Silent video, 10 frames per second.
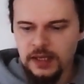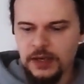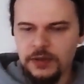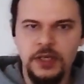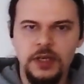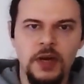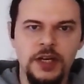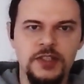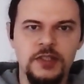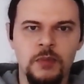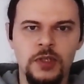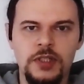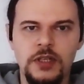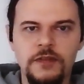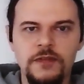Now it requires some more
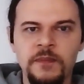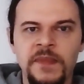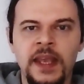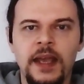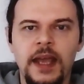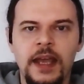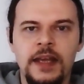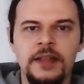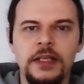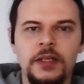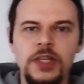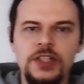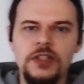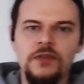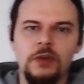stuff, and it
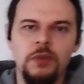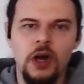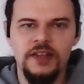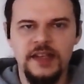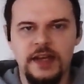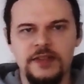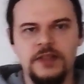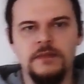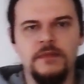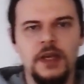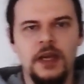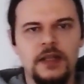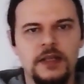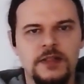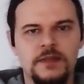reaches for process.
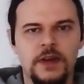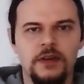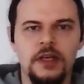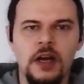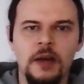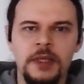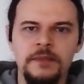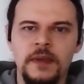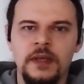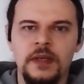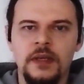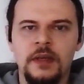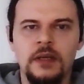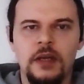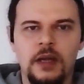Okay, that's fairly common.
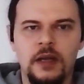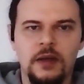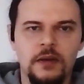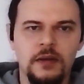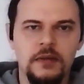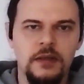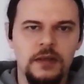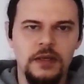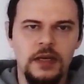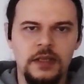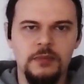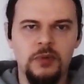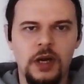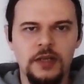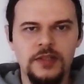Another
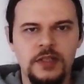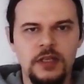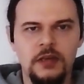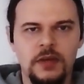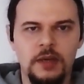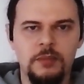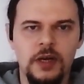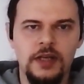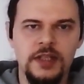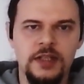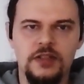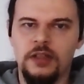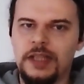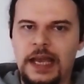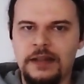proxy, okay,
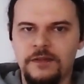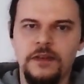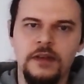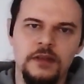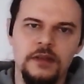process.env.